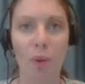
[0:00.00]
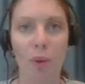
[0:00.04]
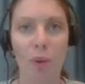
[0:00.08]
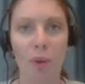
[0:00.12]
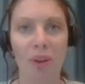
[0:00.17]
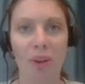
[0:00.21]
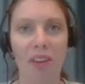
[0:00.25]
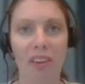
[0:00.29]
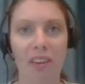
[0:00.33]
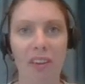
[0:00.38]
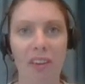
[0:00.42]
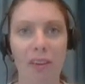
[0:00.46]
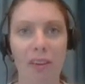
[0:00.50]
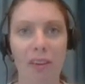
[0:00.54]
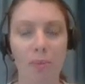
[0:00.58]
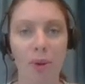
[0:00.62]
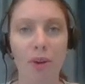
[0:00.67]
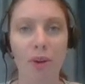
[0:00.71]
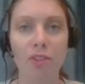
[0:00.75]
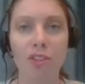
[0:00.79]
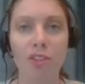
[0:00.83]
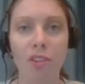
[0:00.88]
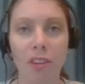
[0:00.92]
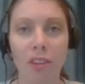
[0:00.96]
and they'll
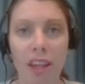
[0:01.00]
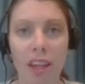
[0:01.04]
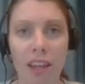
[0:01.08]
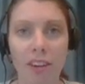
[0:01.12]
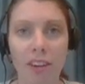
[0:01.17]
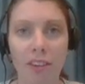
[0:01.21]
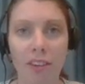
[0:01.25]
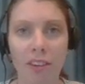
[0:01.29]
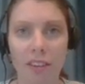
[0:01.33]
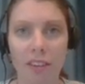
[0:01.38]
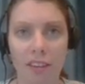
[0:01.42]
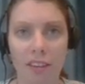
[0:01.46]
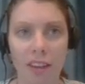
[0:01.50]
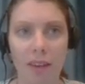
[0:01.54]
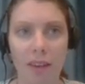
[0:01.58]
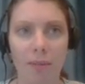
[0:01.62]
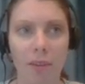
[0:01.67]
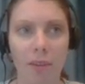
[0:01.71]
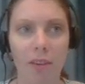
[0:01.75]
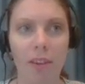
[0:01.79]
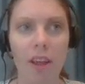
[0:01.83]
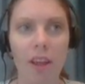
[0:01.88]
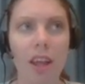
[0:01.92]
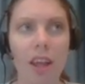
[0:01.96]
approach you later and say,
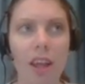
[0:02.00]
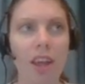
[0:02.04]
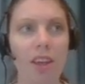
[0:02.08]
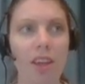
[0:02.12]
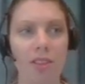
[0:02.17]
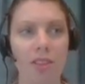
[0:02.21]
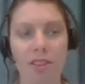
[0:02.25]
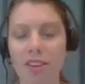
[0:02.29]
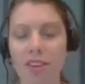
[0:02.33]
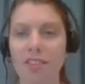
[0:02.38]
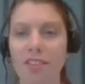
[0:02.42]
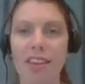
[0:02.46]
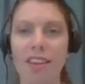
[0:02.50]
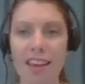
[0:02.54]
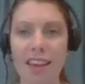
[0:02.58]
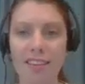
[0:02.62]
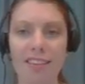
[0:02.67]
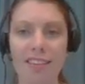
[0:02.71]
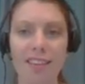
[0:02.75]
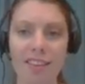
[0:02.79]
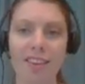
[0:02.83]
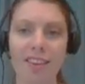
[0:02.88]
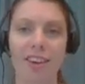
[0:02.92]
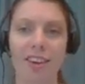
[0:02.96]
well, this
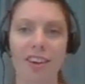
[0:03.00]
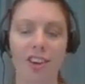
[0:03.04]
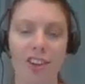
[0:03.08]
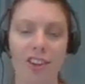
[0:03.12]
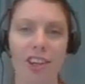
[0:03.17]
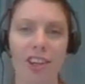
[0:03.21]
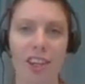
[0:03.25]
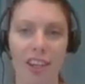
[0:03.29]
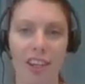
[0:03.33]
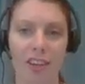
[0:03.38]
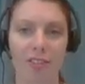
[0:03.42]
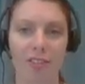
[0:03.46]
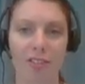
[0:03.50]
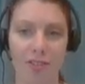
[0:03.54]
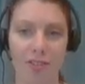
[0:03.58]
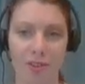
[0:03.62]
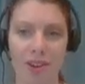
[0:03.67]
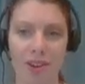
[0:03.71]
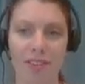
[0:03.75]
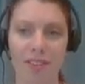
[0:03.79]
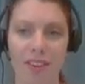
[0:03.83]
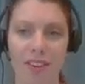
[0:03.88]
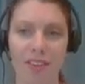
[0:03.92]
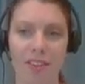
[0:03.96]
isn't a good enough
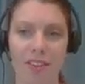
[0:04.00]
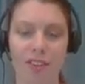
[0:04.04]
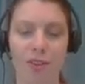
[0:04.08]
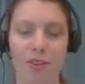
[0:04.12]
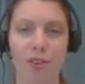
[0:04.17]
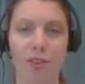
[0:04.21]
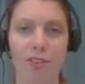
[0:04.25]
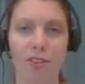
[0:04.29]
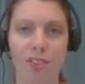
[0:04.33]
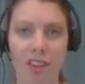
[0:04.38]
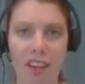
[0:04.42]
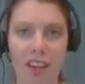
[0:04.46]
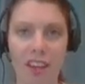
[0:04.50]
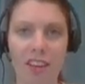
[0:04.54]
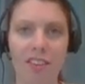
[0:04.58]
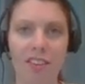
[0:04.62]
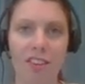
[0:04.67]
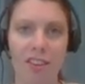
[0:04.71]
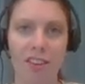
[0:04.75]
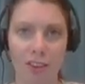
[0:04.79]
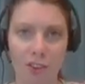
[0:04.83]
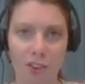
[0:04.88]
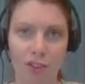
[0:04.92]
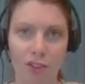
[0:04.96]
reason. So stick to
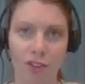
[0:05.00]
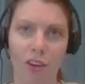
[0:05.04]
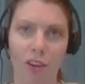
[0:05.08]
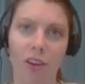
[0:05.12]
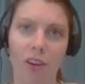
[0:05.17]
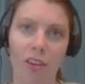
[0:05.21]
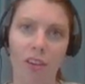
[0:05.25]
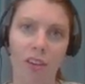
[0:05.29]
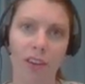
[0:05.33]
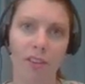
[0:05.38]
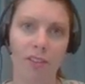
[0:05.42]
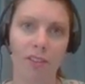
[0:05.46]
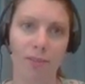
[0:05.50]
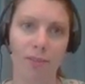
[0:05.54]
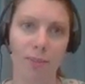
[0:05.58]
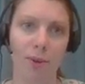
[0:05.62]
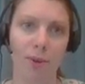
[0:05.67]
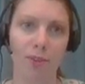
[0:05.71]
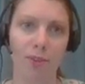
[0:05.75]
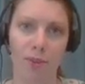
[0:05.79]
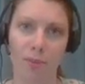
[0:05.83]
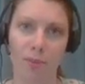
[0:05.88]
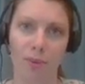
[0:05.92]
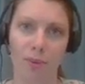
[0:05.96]
the strongest,
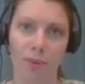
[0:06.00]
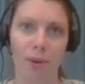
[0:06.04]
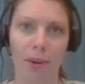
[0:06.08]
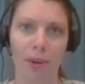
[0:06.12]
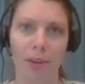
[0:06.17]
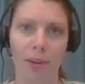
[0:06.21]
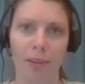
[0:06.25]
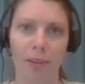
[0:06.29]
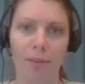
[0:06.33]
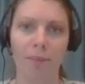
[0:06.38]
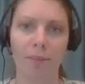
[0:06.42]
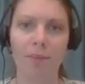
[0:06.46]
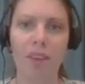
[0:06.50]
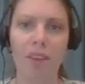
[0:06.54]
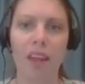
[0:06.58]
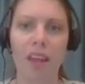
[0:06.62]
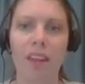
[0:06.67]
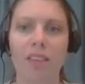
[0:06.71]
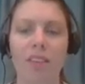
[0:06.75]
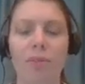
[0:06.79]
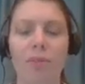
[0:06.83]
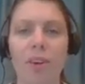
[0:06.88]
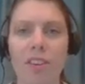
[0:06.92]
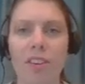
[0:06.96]
most important,
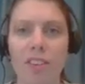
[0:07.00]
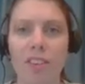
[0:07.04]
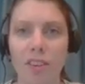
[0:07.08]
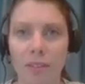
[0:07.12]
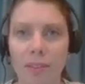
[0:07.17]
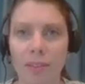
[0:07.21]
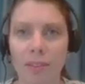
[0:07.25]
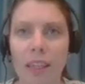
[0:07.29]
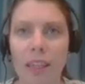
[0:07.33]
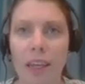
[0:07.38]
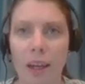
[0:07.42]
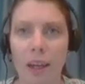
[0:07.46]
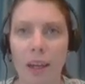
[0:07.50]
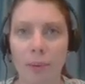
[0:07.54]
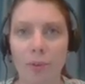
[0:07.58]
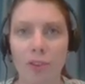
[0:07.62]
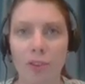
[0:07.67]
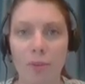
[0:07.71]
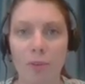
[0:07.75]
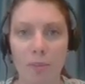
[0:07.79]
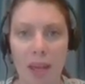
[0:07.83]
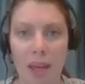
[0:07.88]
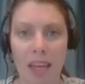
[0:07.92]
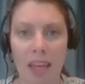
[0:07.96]
the ones that really helped
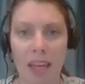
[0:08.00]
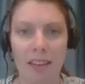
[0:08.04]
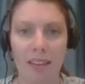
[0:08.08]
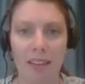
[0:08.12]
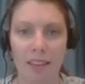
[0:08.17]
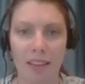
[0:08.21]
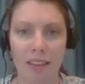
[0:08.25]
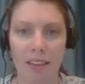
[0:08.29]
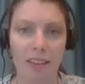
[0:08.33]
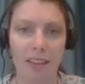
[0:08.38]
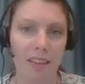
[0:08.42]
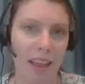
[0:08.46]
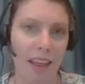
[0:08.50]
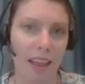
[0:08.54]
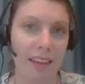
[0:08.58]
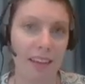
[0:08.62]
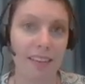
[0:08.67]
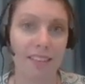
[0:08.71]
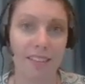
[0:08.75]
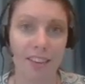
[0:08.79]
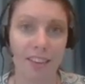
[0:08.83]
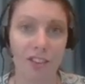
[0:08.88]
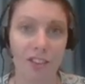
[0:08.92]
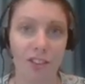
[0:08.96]
you make that
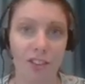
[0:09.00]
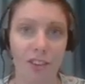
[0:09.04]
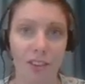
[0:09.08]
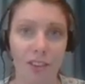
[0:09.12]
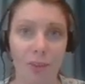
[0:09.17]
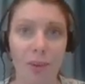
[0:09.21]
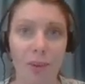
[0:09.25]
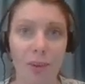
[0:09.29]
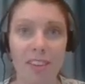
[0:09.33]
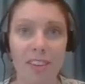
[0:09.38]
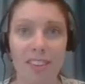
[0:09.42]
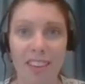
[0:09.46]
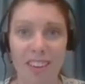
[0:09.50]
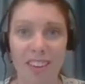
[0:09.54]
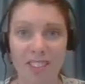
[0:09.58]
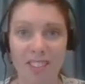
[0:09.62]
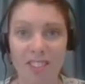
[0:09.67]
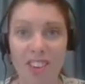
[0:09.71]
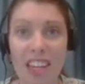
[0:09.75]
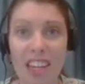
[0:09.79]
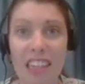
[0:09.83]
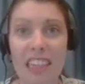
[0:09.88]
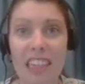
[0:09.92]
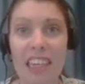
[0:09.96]
decision, the ones that
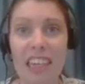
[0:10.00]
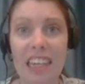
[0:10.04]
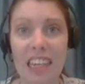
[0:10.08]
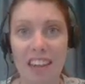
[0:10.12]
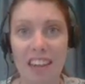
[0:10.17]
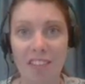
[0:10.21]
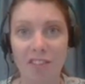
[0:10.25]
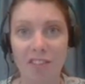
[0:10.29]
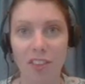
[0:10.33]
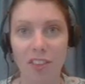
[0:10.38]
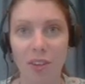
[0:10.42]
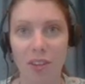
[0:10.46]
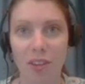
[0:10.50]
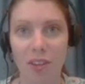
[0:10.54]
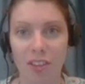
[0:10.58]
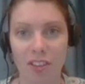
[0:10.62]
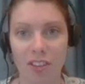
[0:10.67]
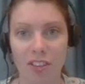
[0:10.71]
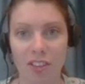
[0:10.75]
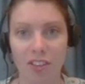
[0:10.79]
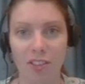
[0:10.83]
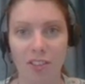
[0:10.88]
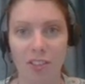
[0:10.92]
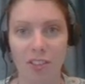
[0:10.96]
really
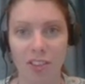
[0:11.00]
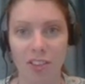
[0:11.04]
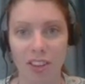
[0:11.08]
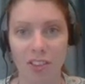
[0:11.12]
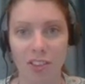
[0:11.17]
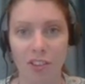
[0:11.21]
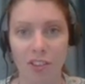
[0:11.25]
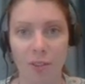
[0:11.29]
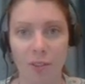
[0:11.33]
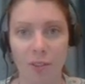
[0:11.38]
influenced your decision.